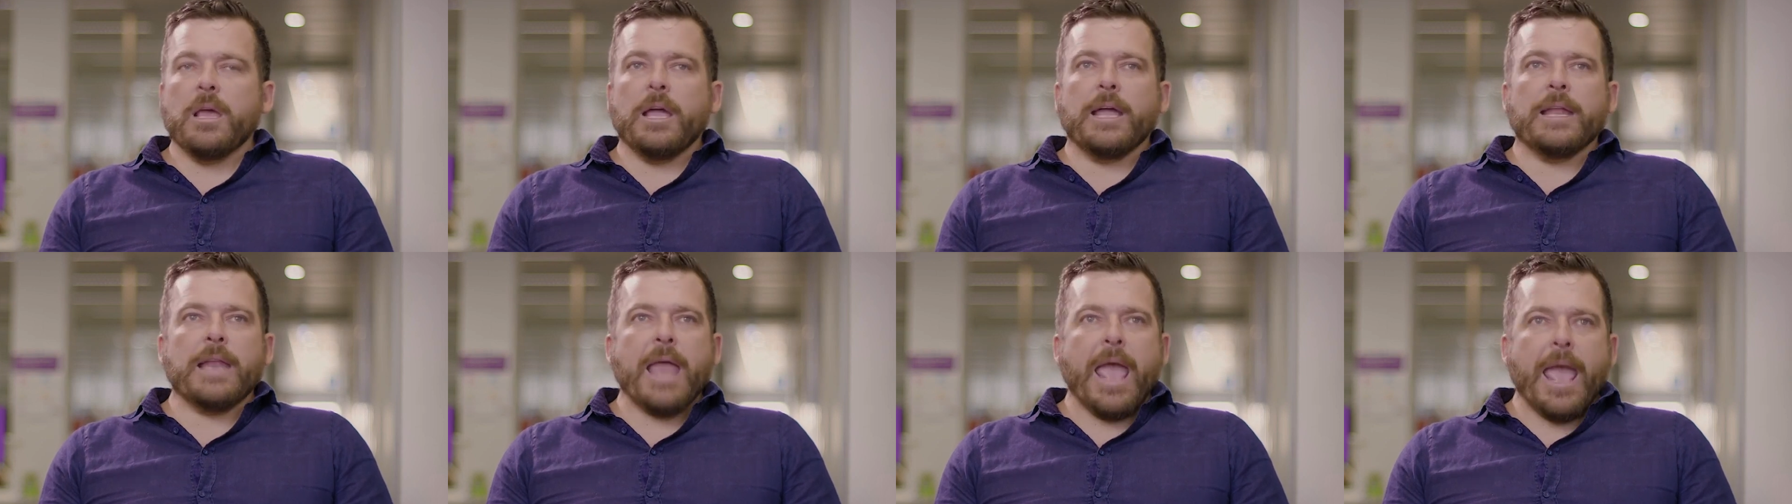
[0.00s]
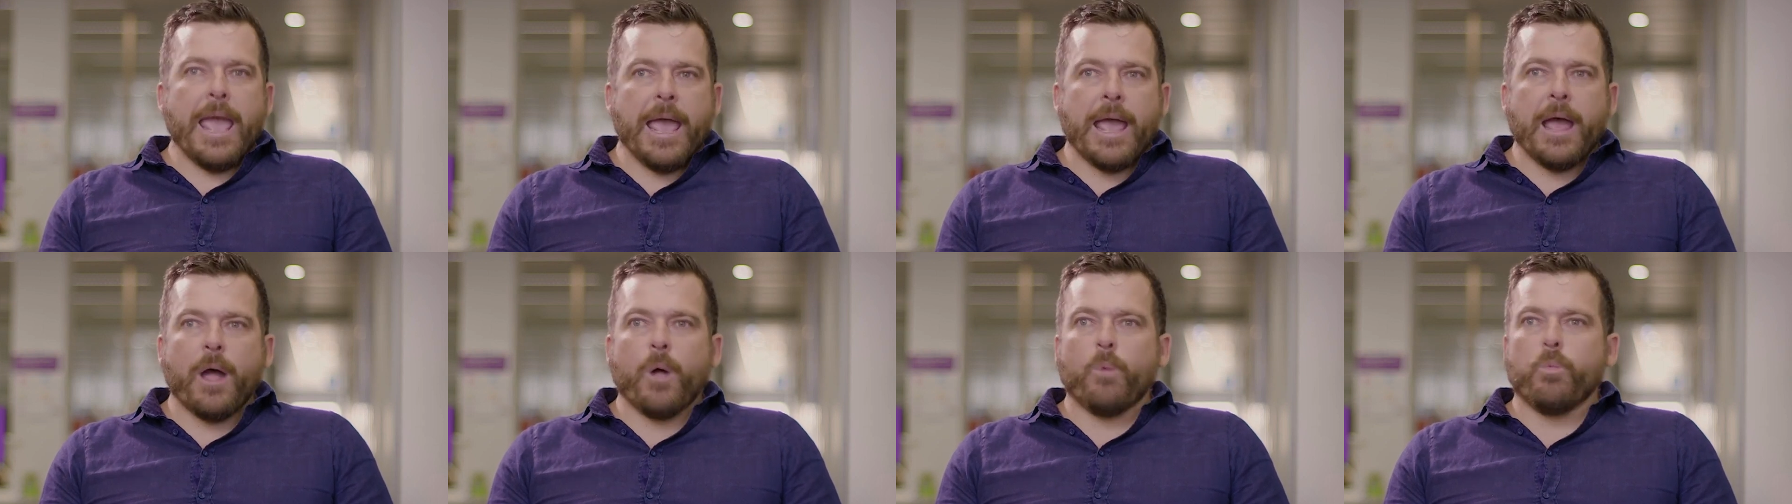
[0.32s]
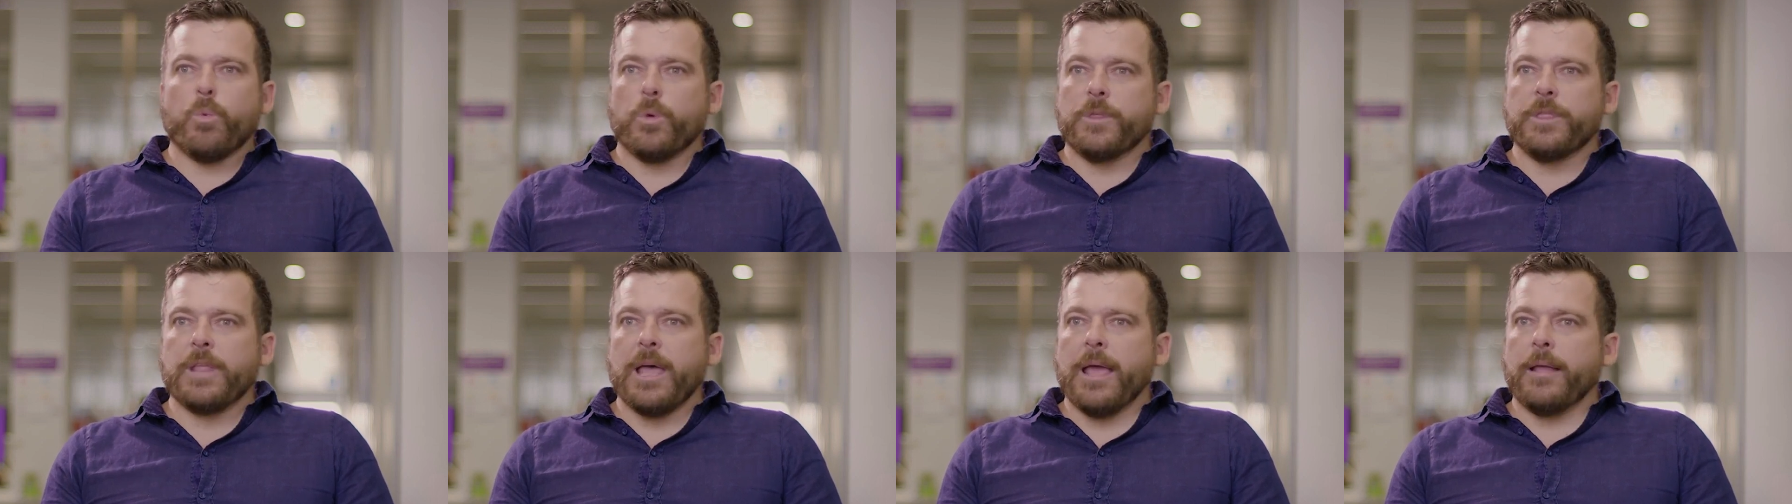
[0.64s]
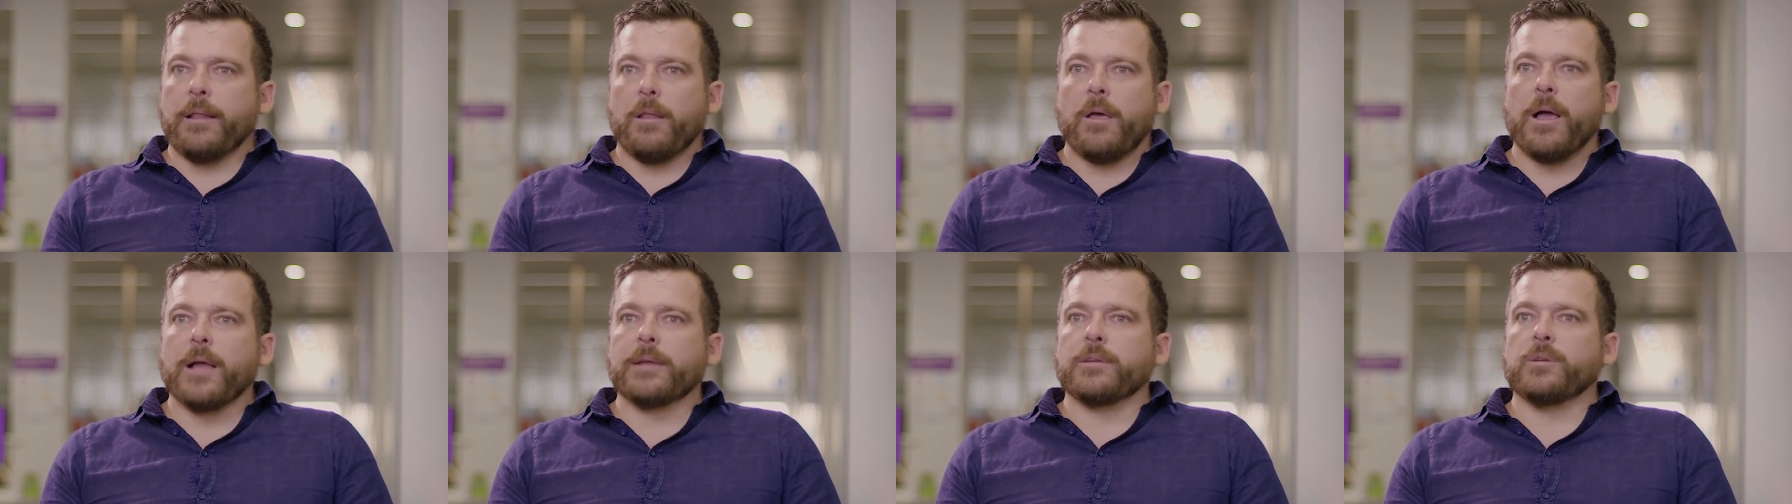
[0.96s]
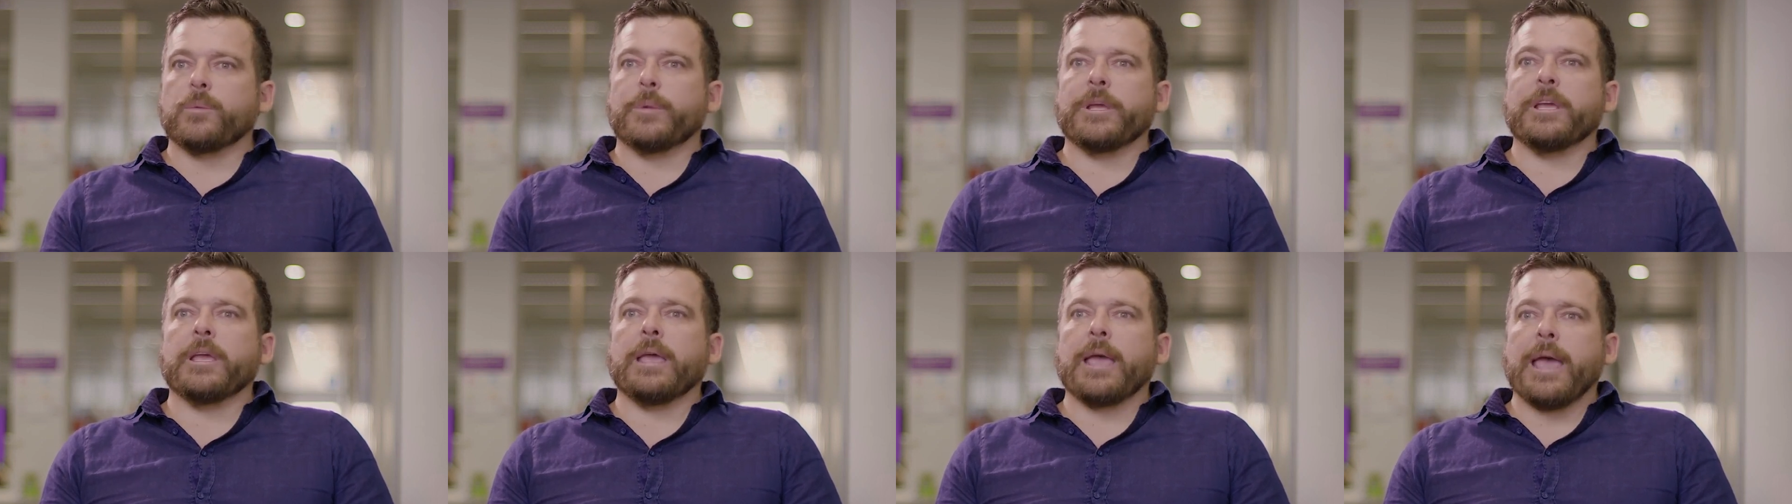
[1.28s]
and how would they like
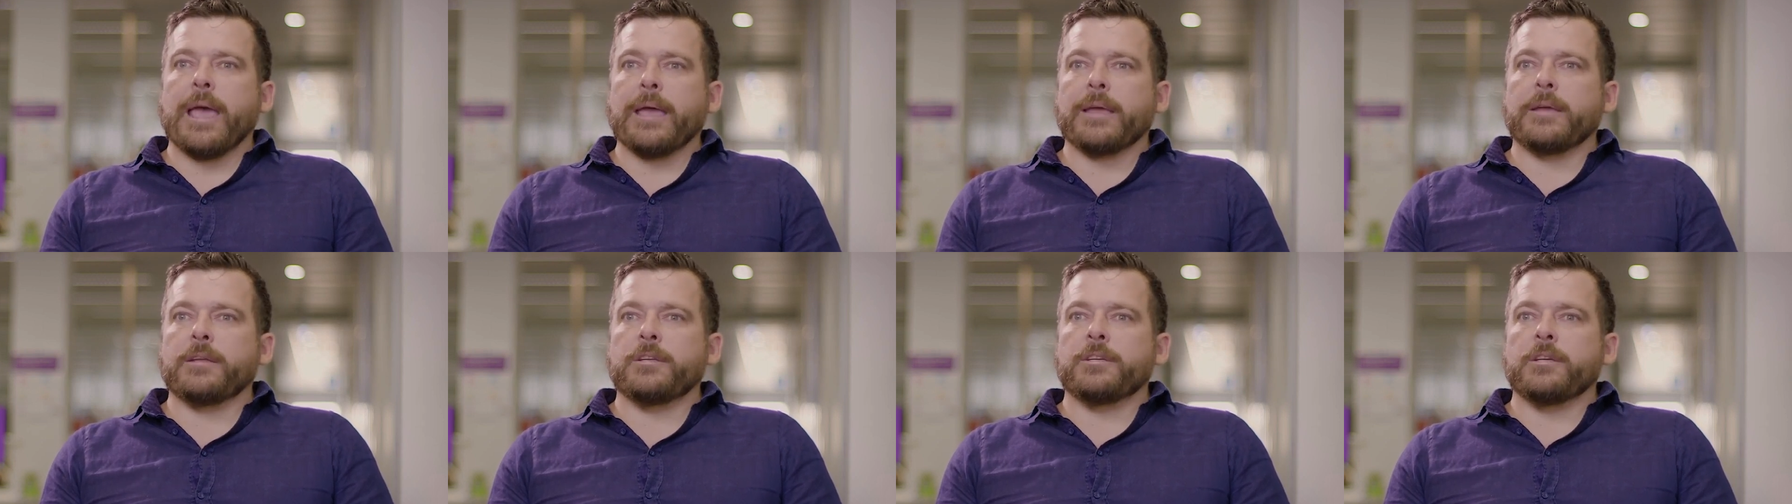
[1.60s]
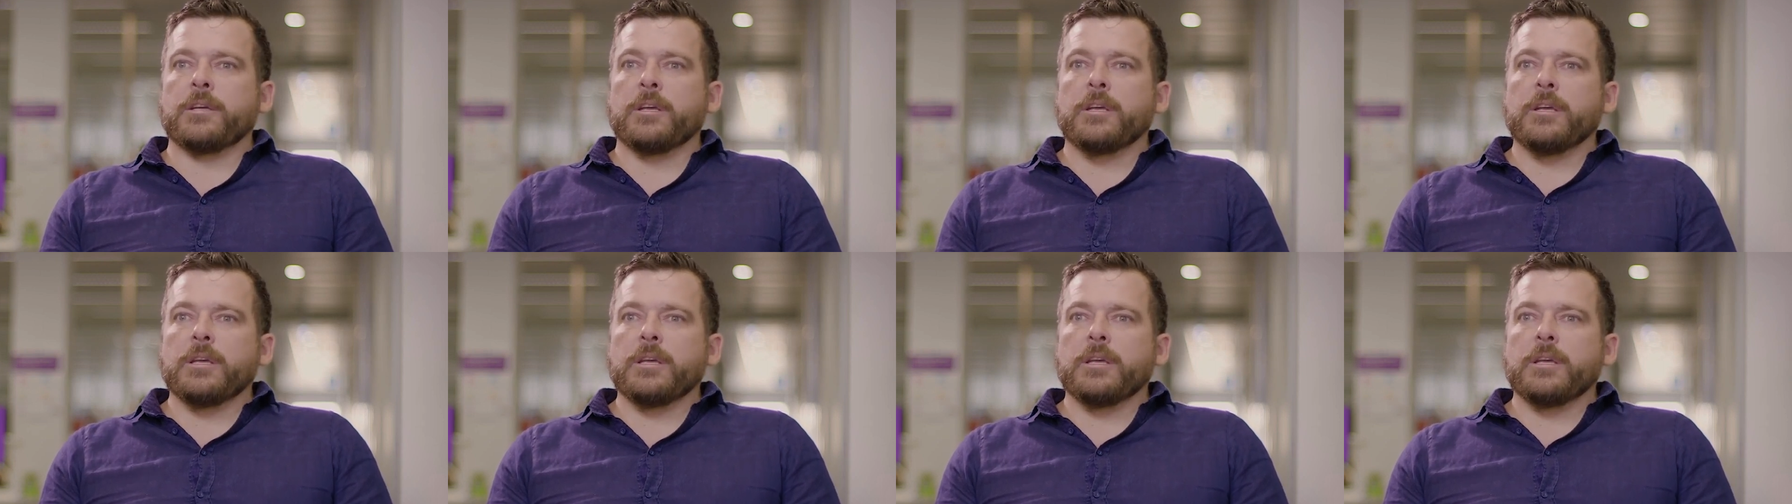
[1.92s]
to engage